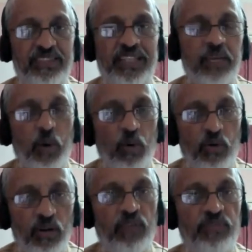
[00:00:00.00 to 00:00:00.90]
keep a
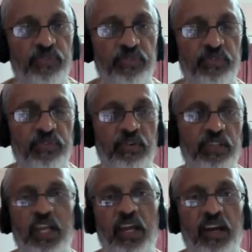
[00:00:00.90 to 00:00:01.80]
hold of
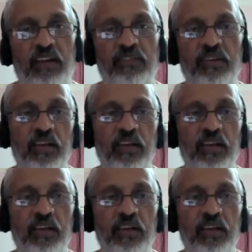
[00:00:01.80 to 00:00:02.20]
what they have.